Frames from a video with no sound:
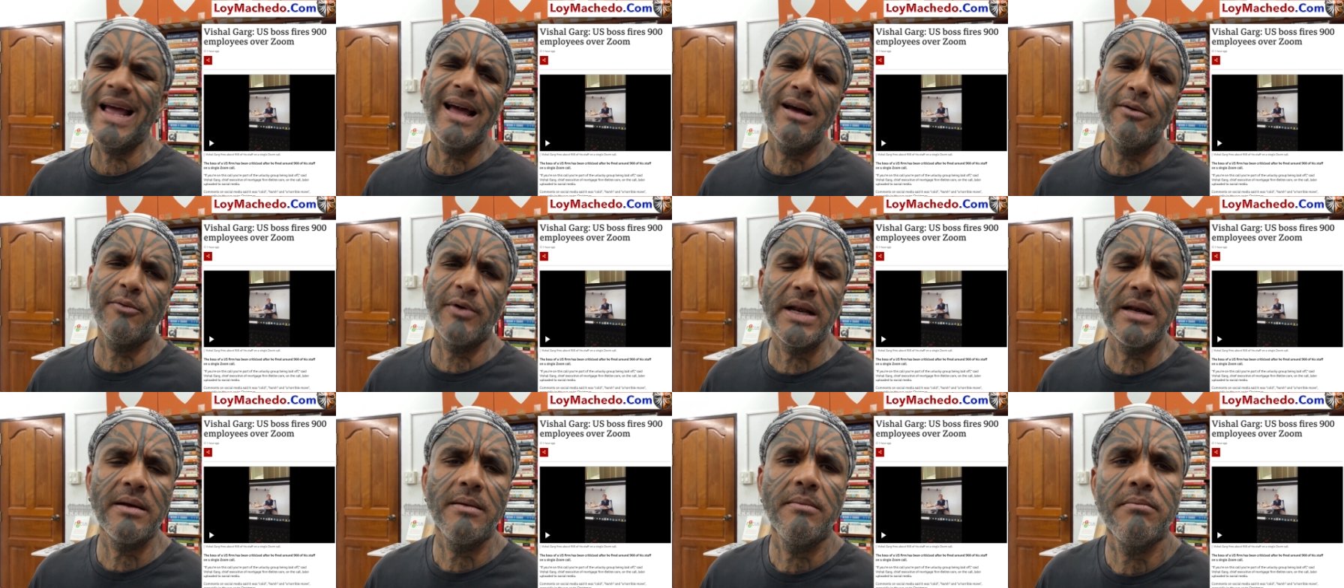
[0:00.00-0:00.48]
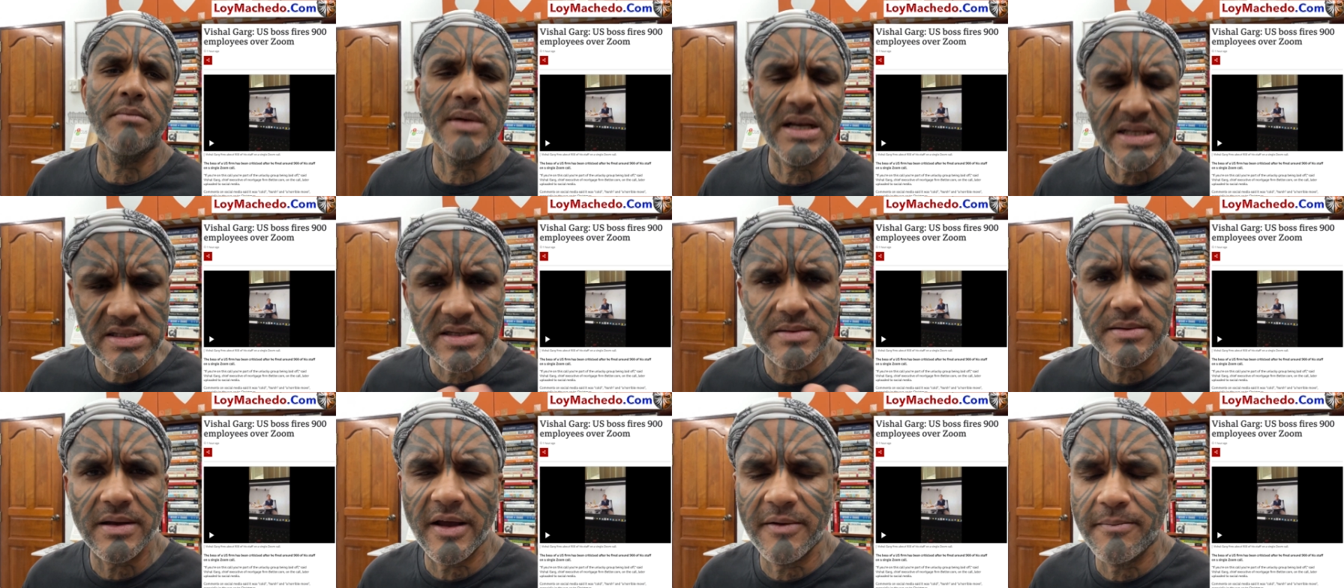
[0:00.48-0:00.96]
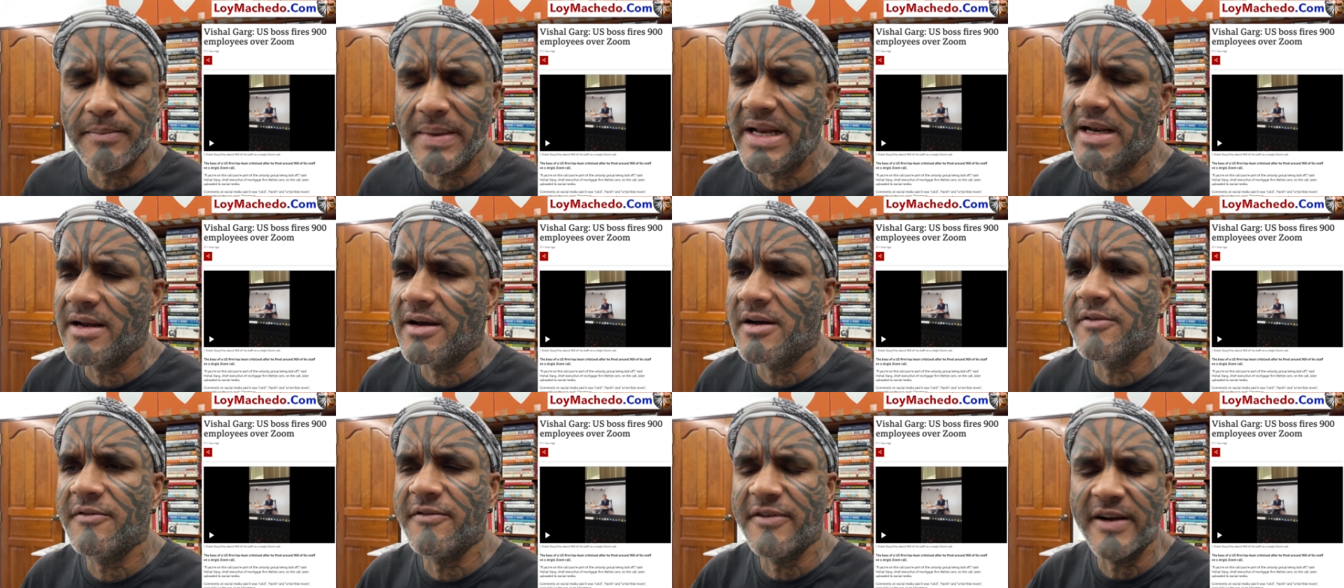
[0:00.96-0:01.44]
Yeah, well, must have
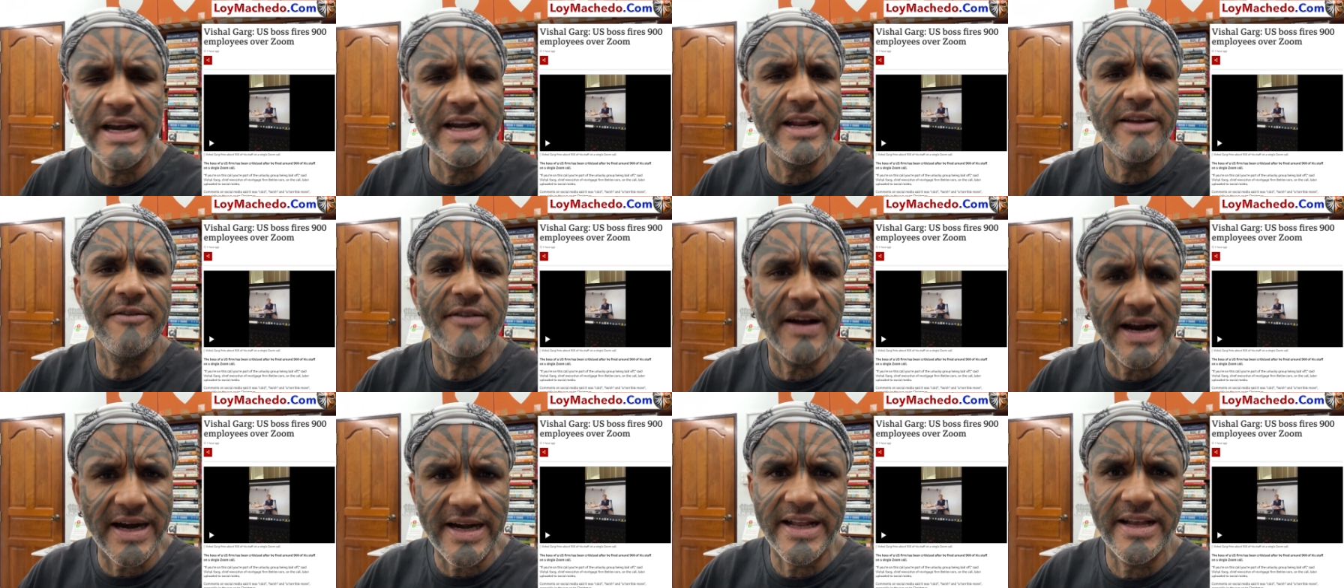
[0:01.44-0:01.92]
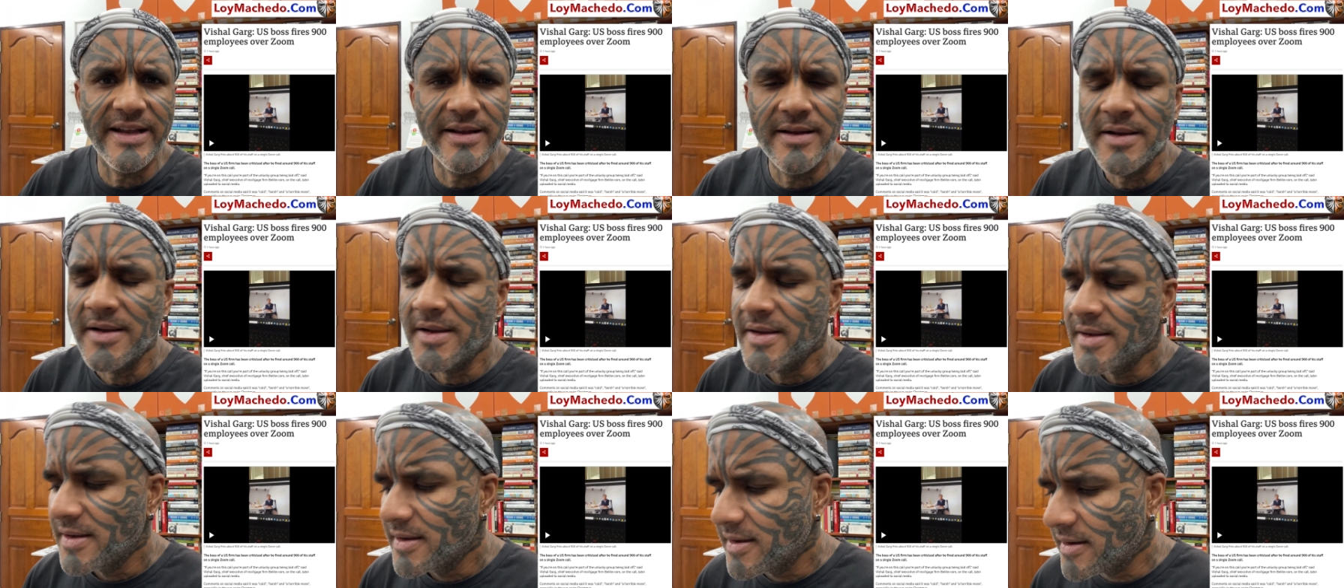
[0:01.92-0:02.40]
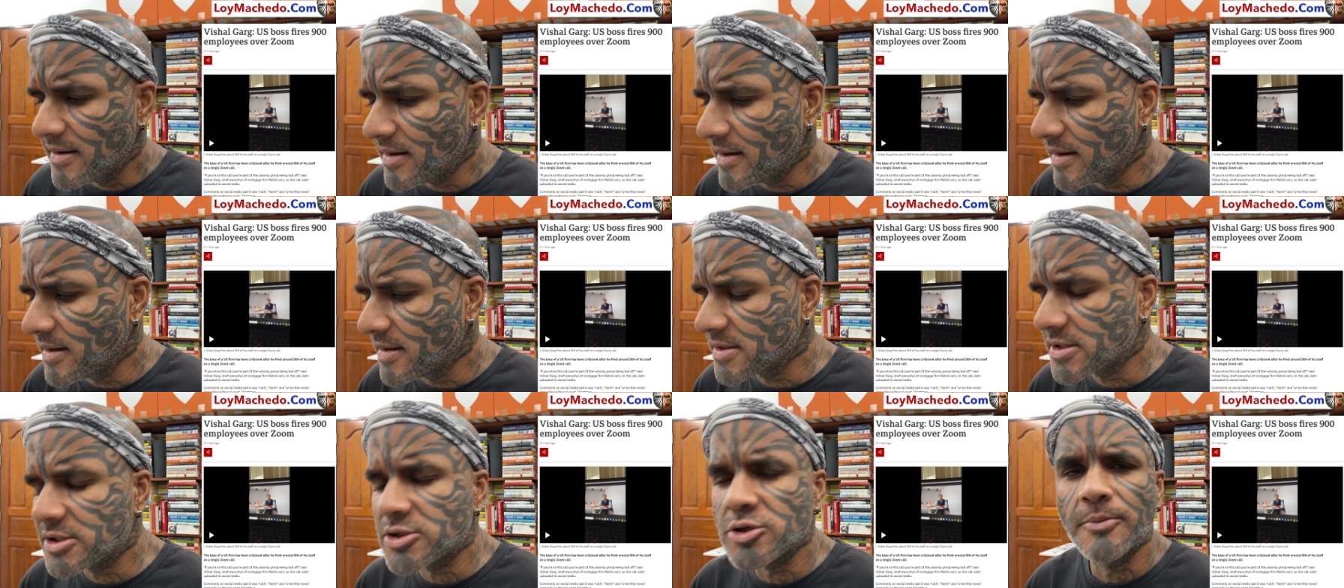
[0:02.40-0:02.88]
been a figgity-faggity,
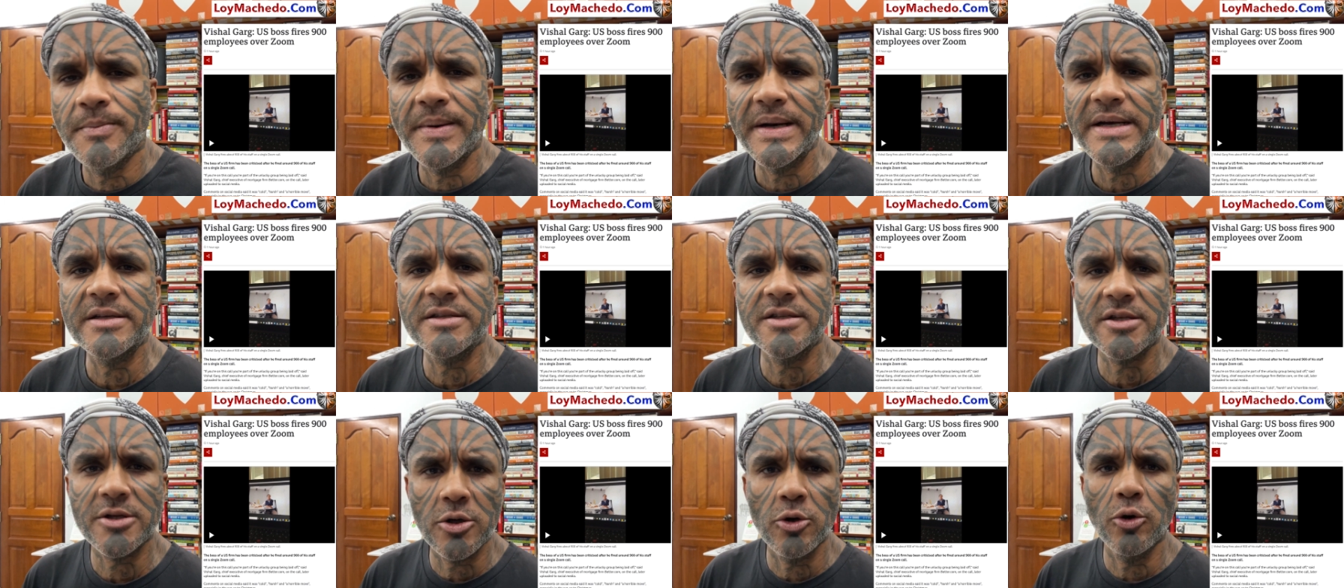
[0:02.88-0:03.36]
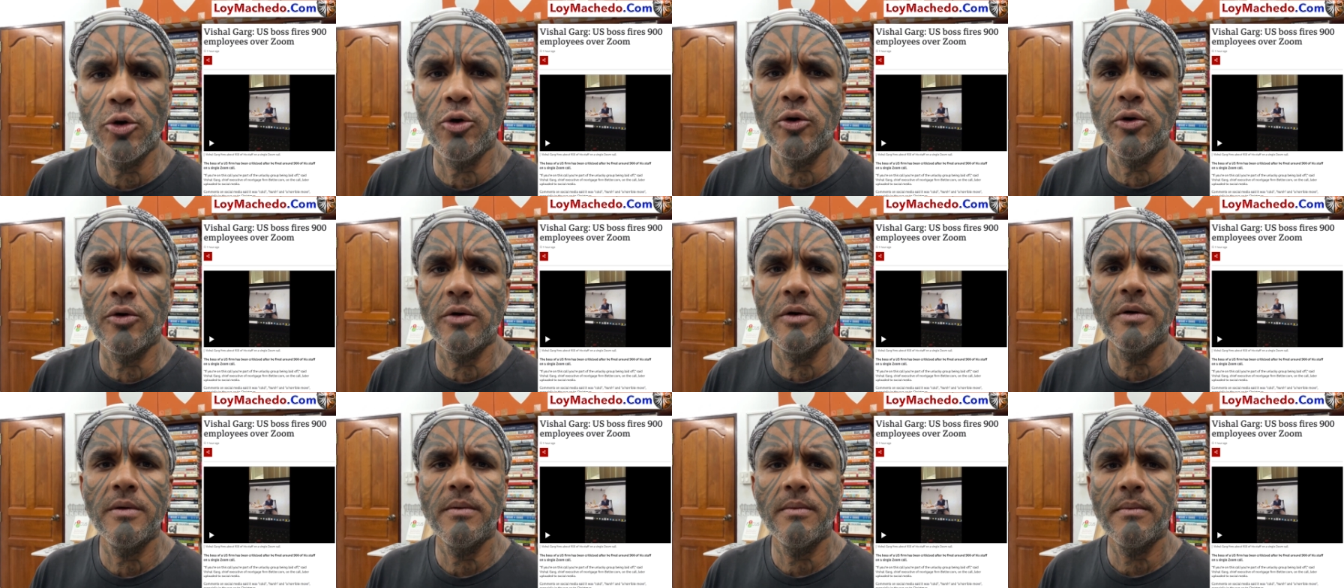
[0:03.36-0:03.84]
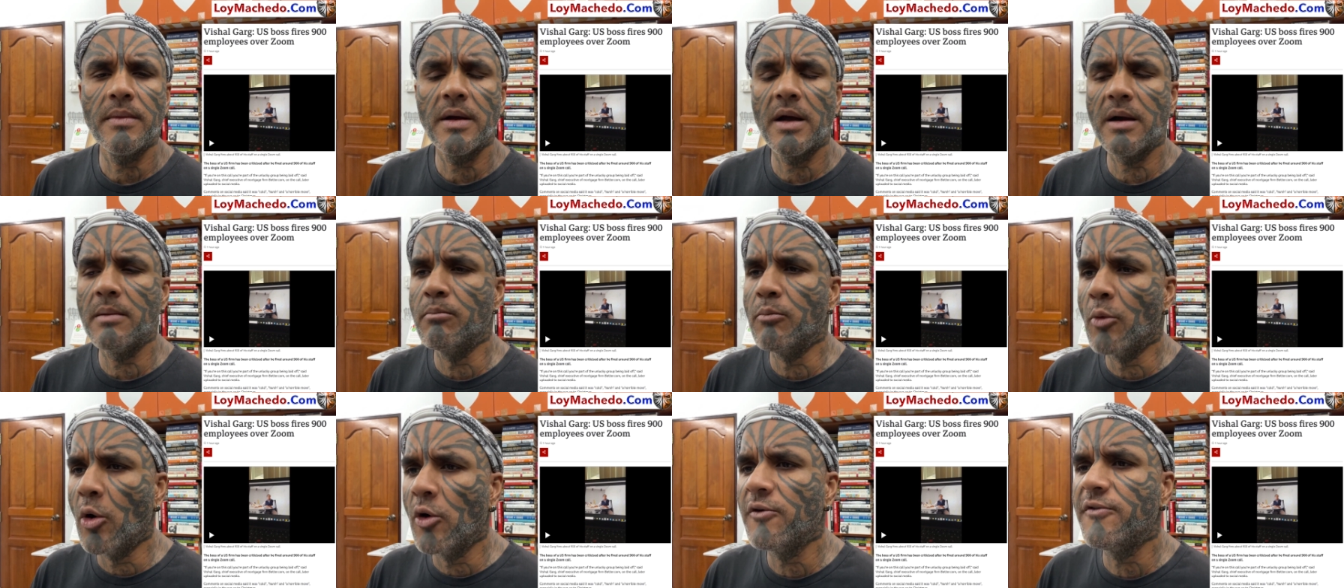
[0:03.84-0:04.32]
stupid, slow,
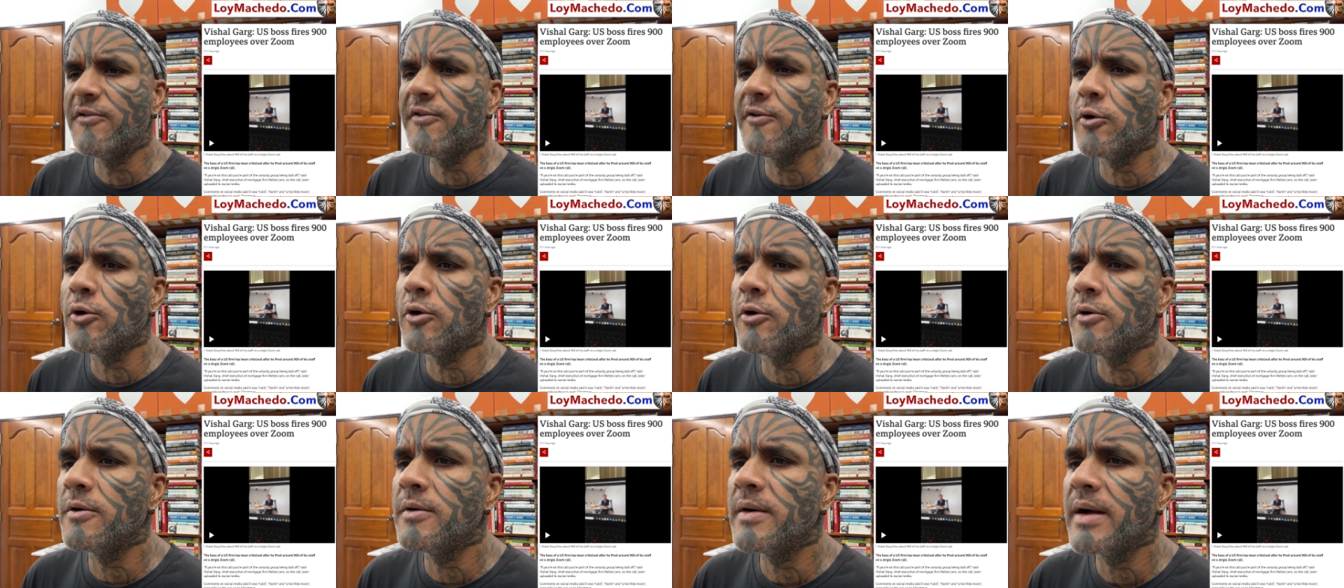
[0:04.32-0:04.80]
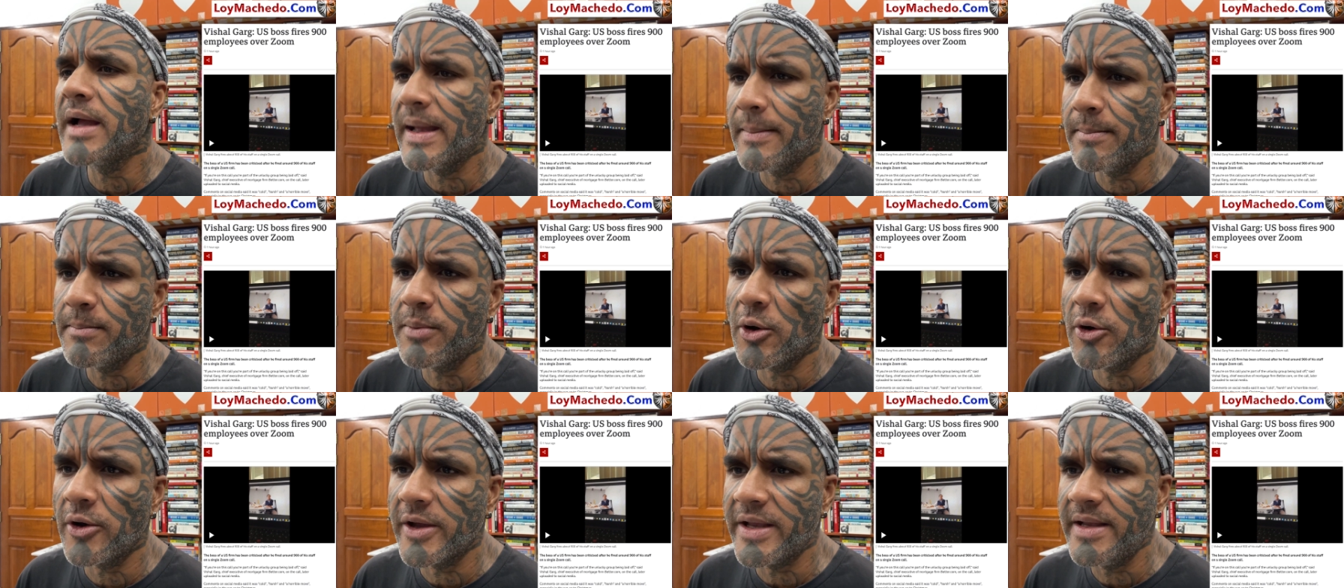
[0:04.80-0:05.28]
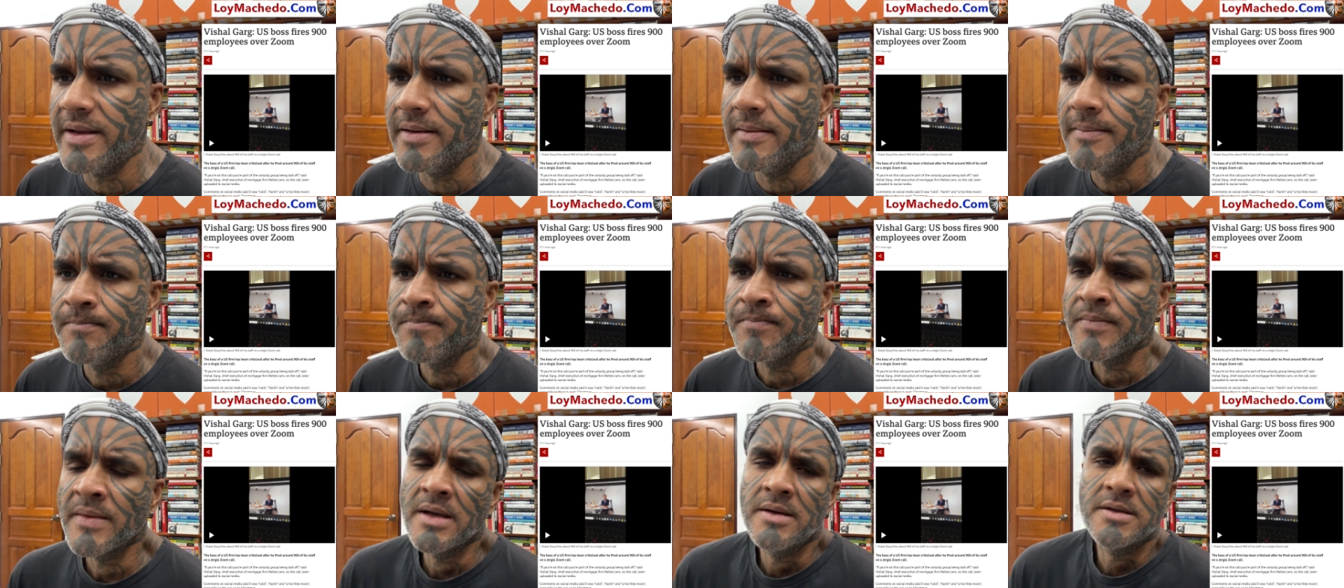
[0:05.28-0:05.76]
mofo employee.